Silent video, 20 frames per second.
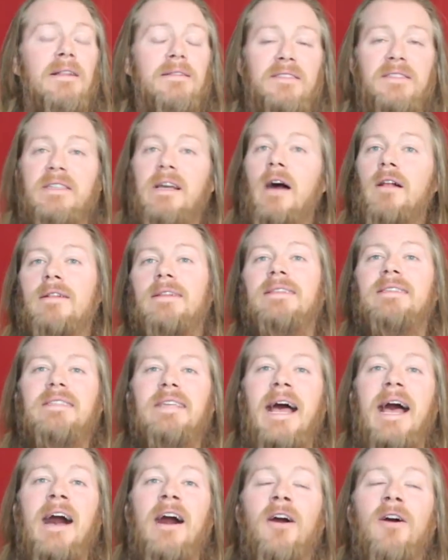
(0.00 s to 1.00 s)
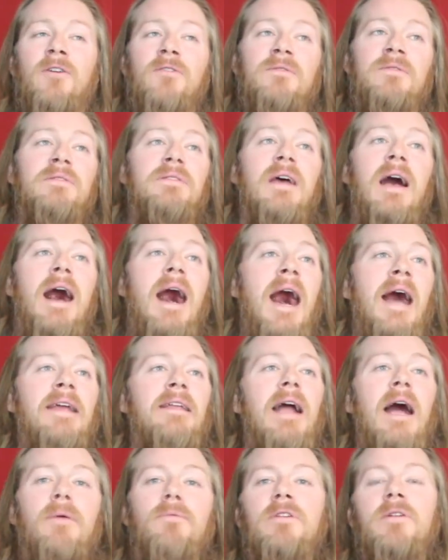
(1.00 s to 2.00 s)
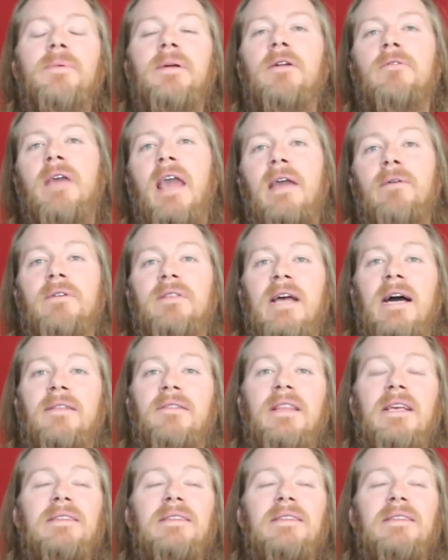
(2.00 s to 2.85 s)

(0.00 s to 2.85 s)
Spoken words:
solid sound. I would have been okay with that.